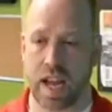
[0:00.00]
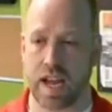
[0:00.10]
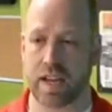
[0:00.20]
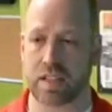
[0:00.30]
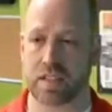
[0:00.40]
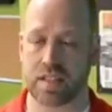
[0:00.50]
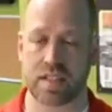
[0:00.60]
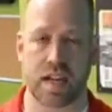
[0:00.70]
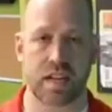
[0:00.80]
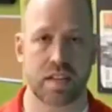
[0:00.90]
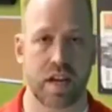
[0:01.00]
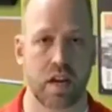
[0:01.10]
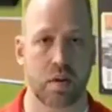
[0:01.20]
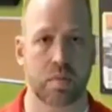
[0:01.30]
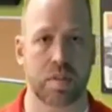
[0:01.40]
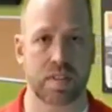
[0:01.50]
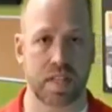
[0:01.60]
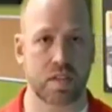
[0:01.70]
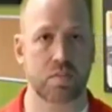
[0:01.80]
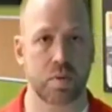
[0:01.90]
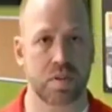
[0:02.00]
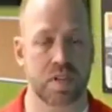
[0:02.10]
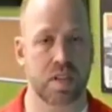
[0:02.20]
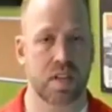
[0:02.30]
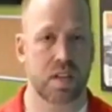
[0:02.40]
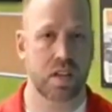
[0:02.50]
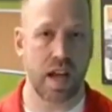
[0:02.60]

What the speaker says: and it's designed to help the salesperson